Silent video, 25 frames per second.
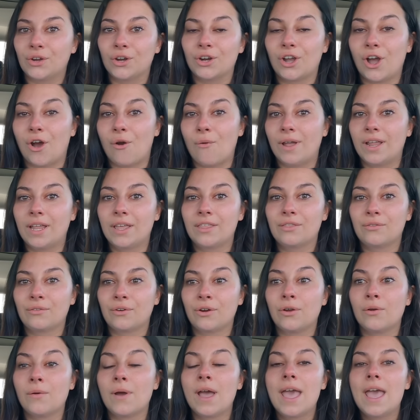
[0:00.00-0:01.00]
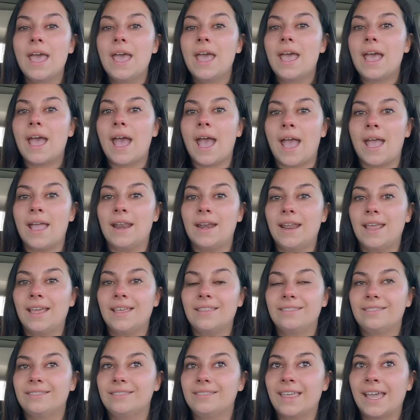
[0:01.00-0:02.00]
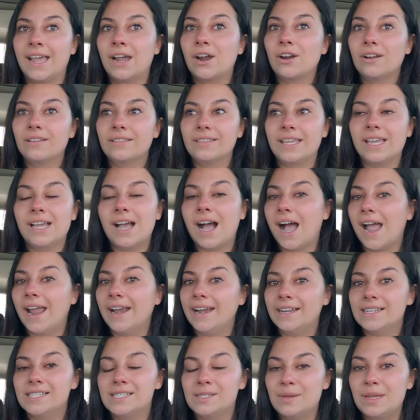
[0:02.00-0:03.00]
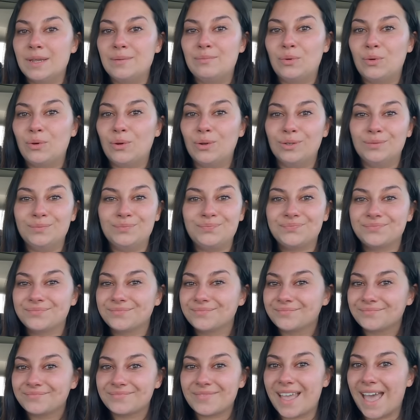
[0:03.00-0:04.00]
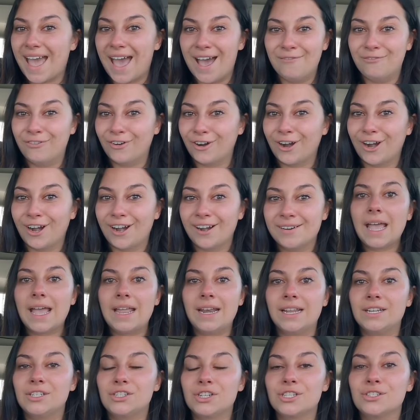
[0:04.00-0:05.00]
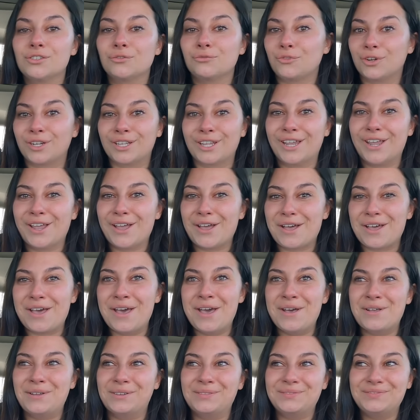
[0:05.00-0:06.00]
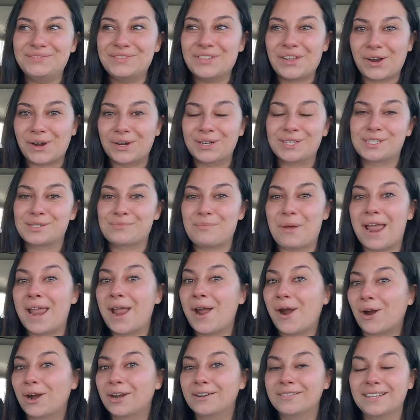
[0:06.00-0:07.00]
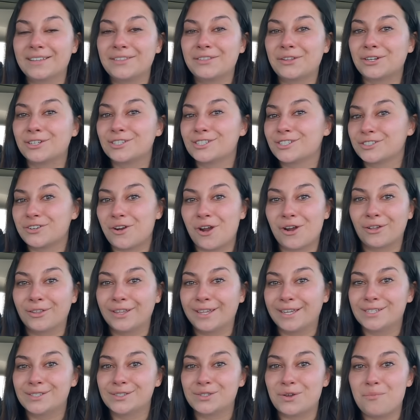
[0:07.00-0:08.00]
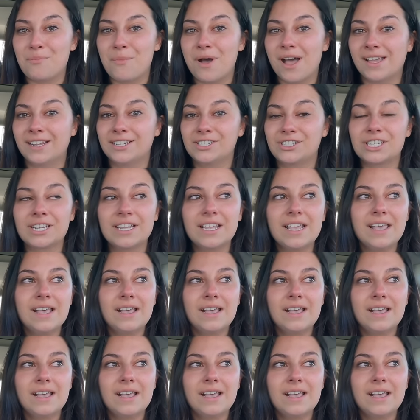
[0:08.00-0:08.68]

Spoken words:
they're going through, and they are the kindest people ever, and it just really hurts my heart that they're struggling so much.